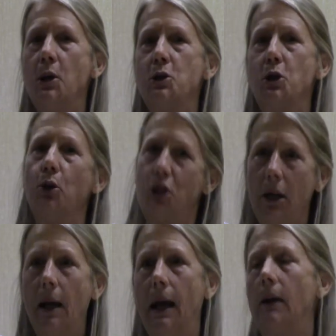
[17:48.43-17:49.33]
So she
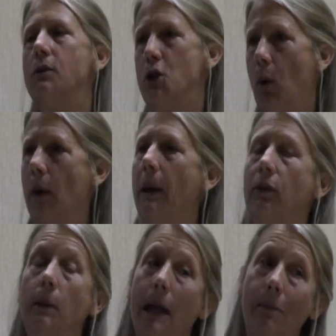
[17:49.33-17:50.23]
got out, she walked
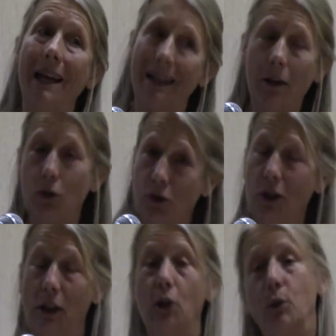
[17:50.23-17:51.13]
past me, gave me another
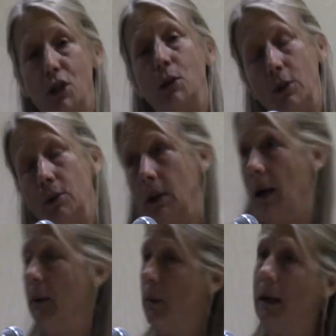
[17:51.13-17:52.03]
dirty look, which she would do a
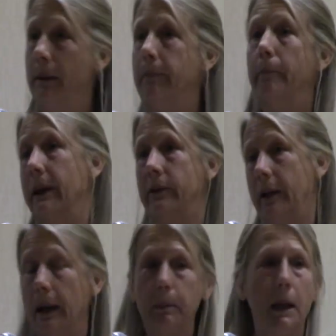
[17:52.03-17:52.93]
lot when I messed
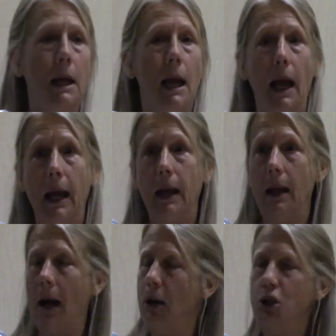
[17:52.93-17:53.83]
up,
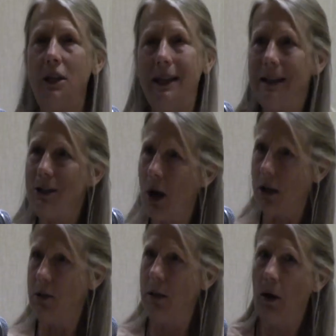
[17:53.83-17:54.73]
and she didn't
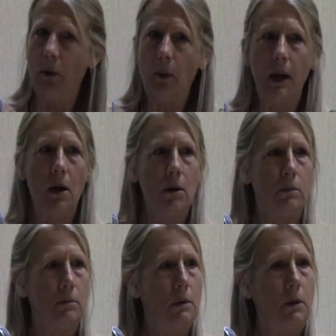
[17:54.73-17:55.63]
talk to me all the way
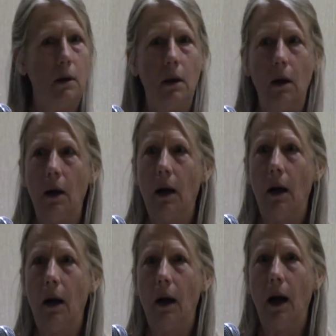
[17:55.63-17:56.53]
home.
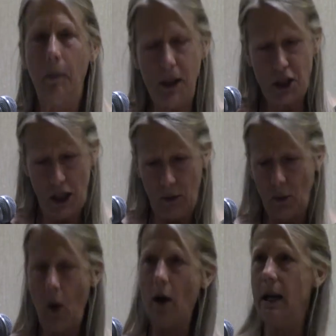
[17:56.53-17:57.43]
I mean, she was
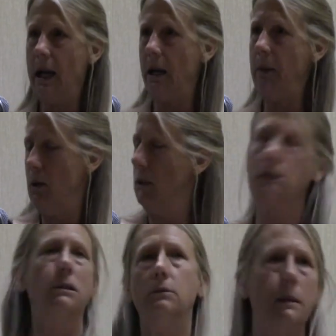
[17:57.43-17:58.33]
walking ahead of me going
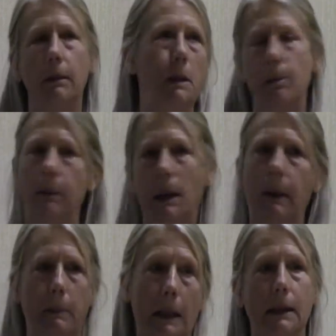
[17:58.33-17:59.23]
like, oh,
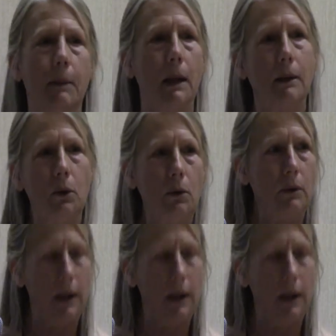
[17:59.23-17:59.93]
and I'm like, oh,